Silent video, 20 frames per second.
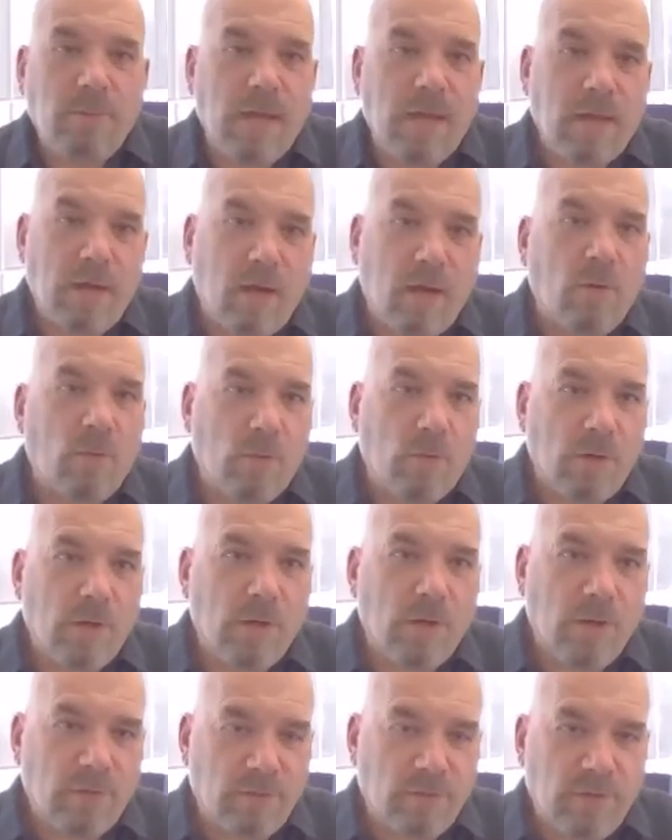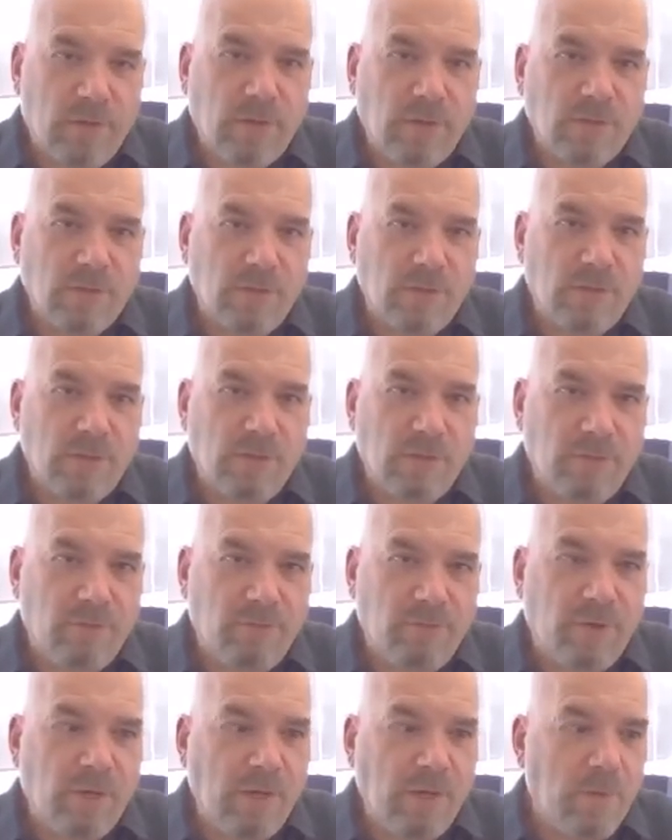about our organization,
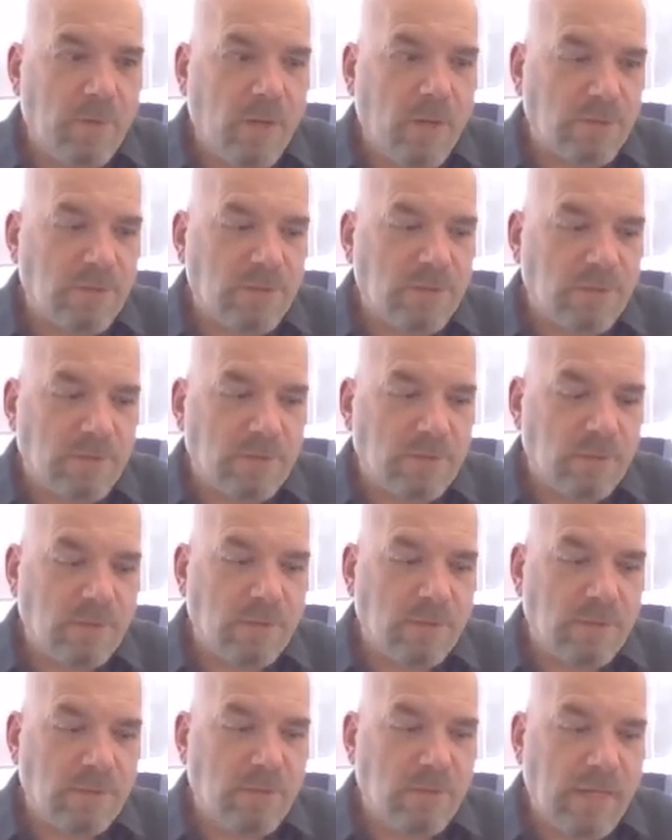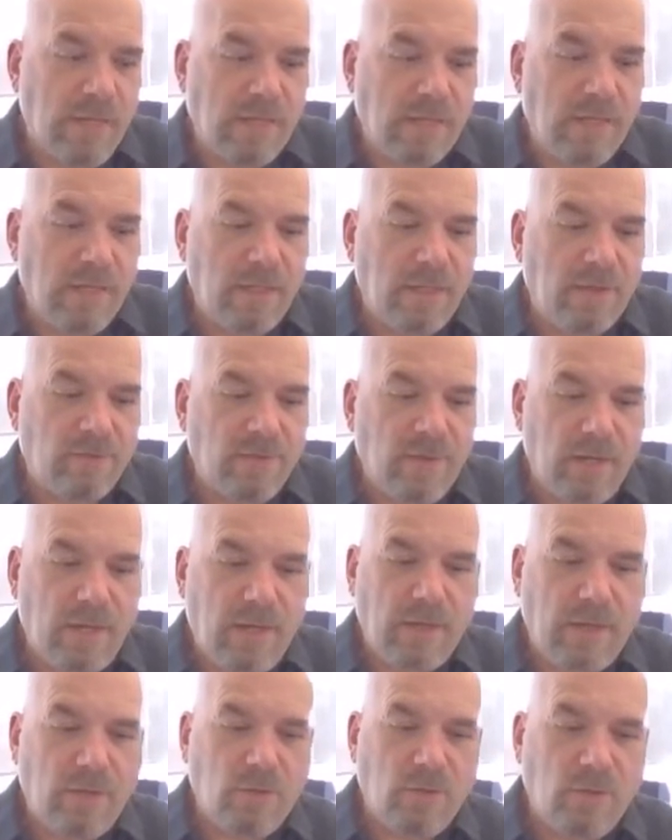very much that it is
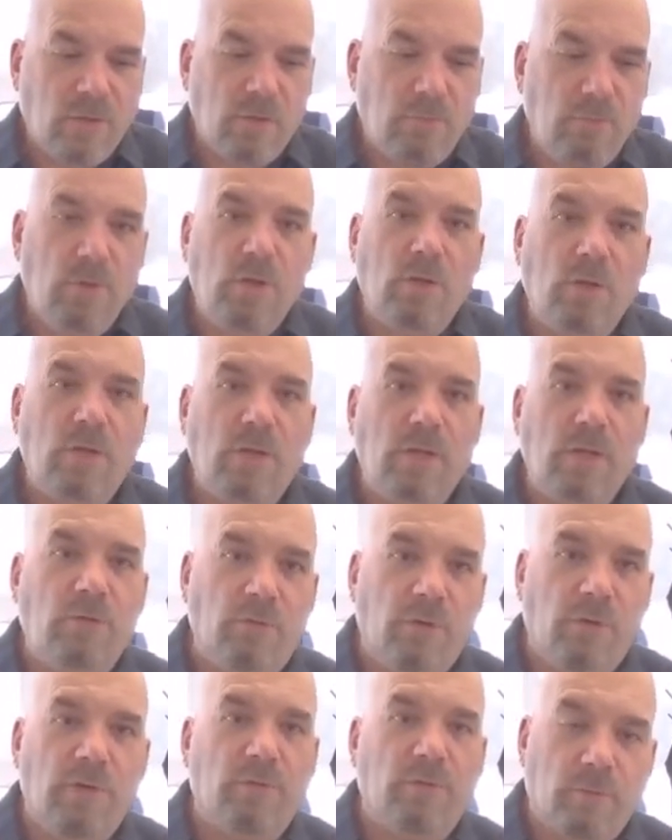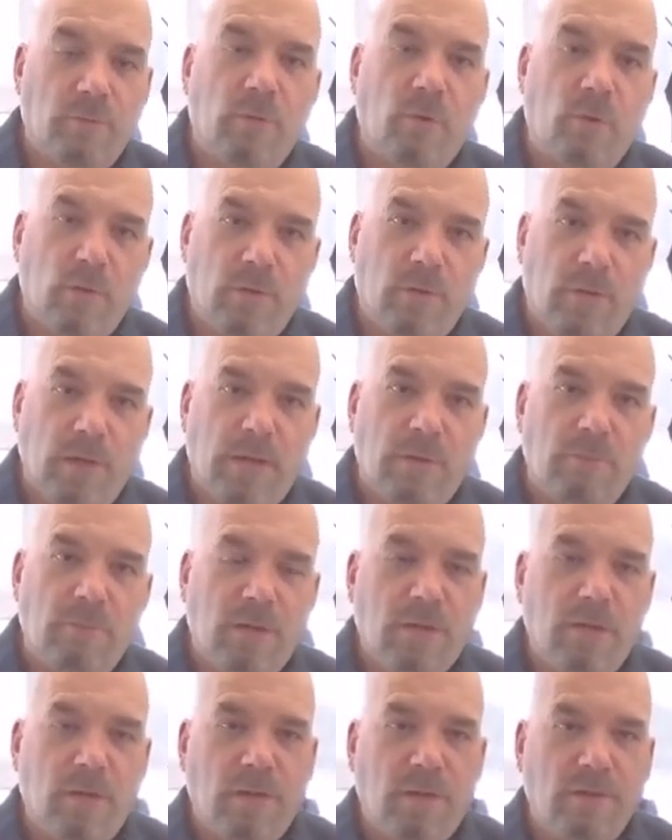a community-driven program
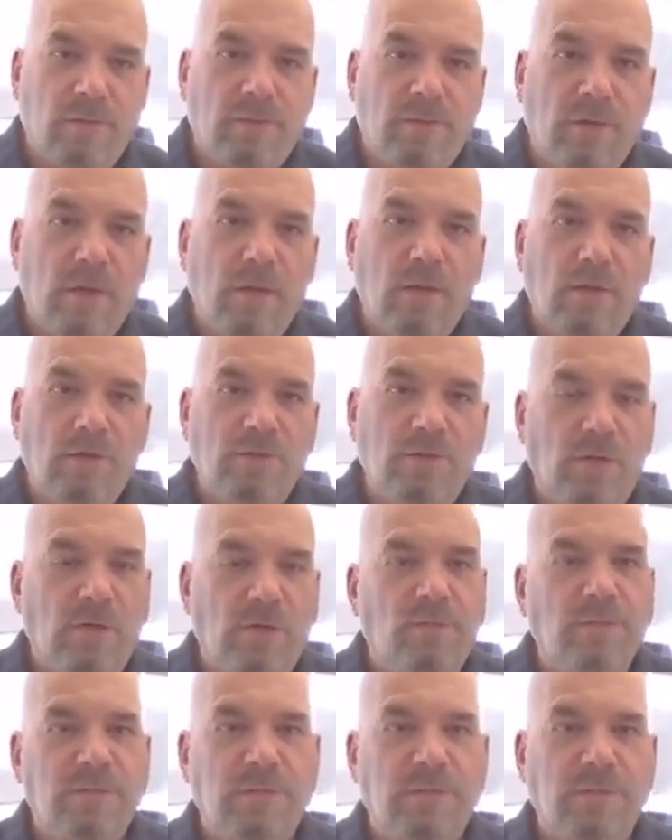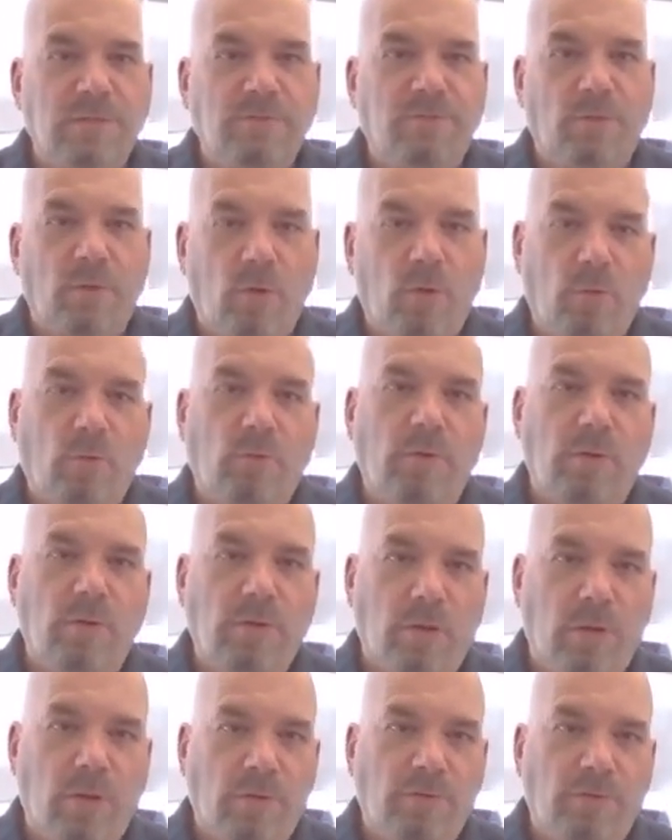because services for older
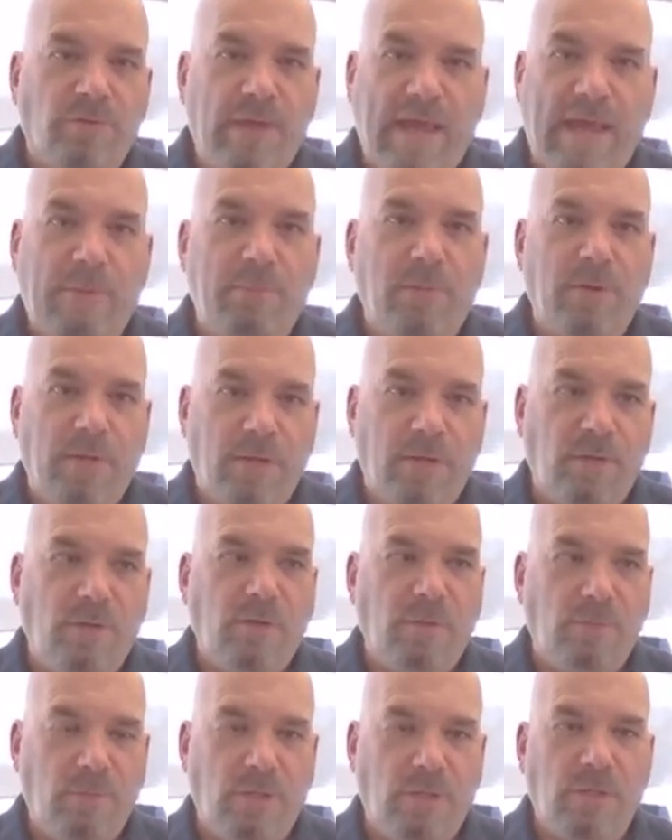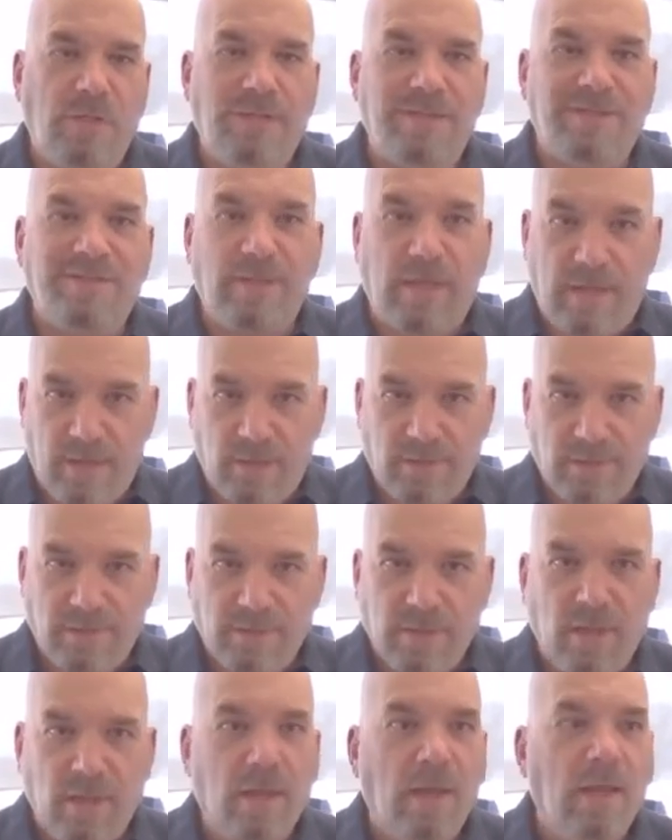adults happen in community settings.